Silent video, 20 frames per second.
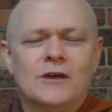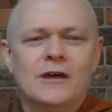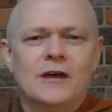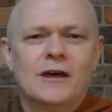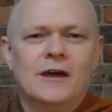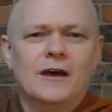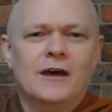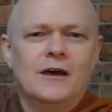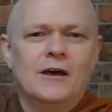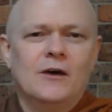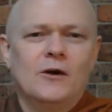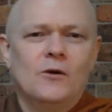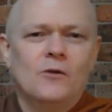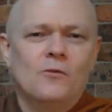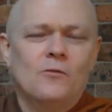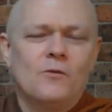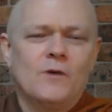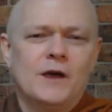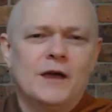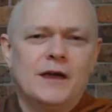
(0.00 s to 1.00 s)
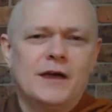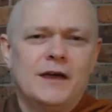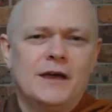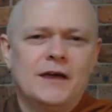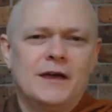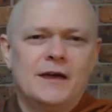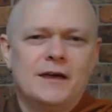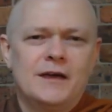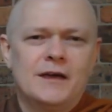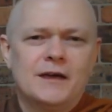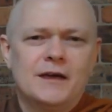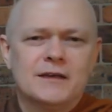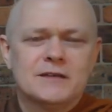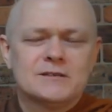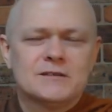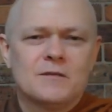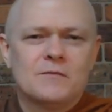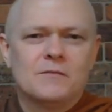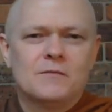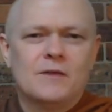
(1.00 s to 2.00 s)
where
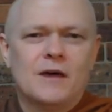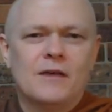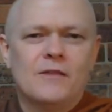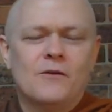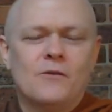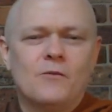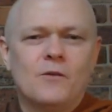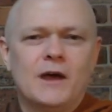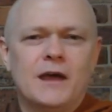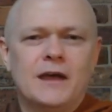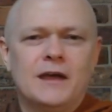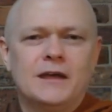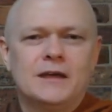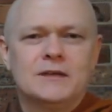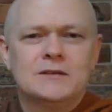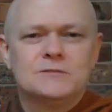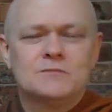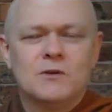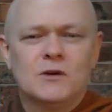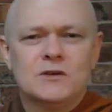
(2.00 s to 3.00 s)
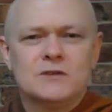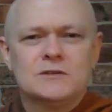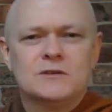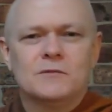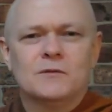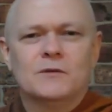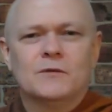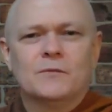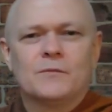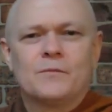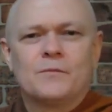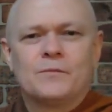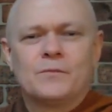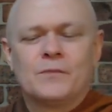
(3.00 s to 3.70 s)
some other way is possible.